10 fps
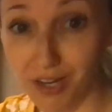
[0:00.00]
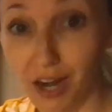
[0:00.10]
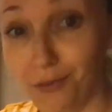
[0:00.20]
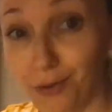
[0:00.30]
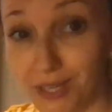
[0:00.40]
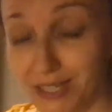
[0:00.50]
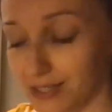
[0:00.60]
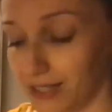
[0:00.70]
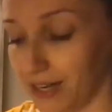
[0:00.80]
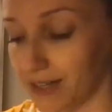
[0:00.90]
careful, nice
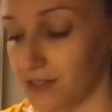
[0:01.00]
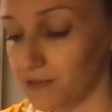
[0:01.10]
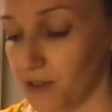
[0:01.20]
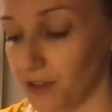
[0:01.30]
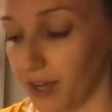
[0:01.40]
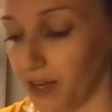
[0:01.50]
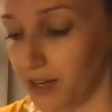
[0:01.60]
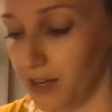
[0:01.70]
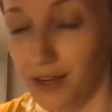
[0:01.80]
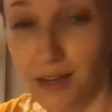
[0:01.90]
clean hands, feel it.
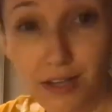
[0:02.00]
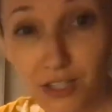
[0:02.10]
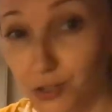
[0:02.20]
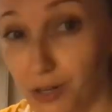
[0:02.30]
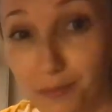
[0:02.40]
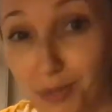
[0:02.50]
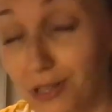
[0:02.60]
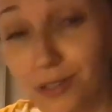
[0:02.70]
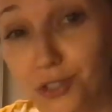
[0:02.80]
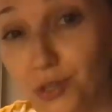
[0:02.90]
It shouldn't
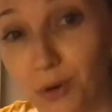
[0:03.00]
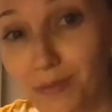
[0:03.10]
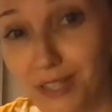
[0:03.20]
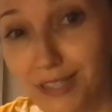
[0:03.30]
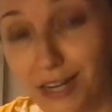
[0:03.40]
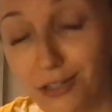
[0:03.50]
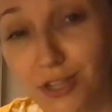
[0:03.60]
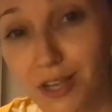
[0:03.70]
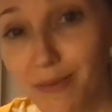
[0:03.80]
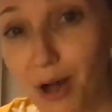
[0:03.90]
be too warm to the touch.
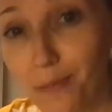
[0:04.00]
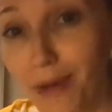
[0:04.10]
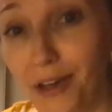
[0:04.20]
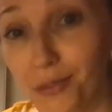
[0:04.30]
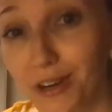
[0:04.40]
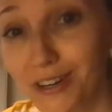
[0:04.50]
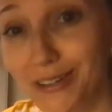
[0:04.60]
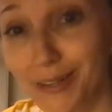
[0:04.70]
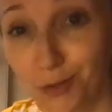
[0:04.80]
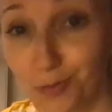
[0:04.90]
Think about bath water
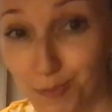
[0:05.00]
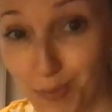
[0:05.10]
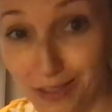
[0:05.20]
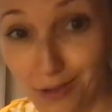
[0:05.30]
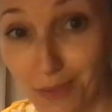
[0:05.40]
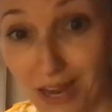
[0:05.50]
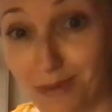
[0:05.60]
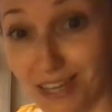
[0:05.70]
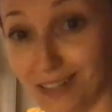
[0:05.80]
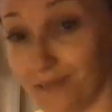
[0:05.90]
like you bathe a baby in,